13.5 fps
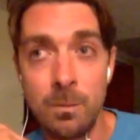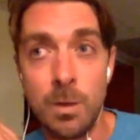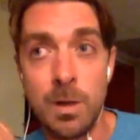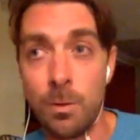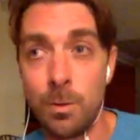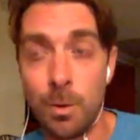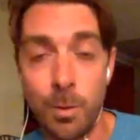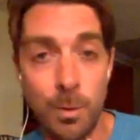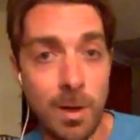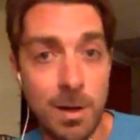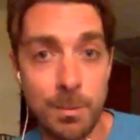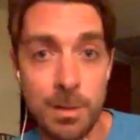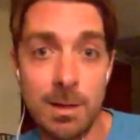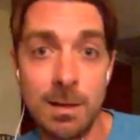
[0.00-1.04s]
We know where we want
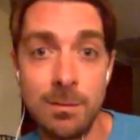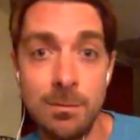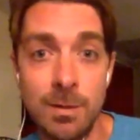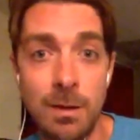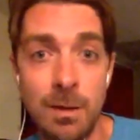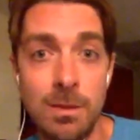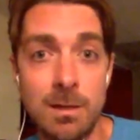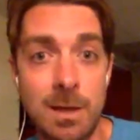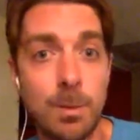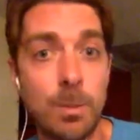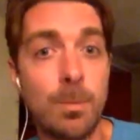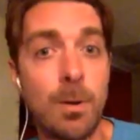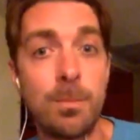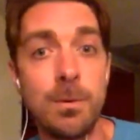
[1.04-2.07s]
to be. We know the type
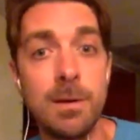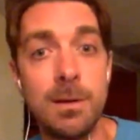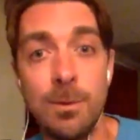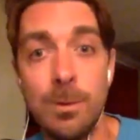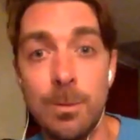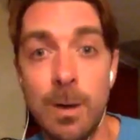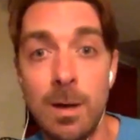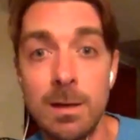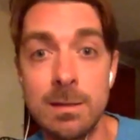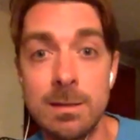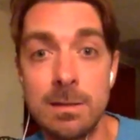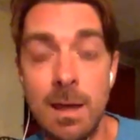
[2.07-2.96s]
of property we want.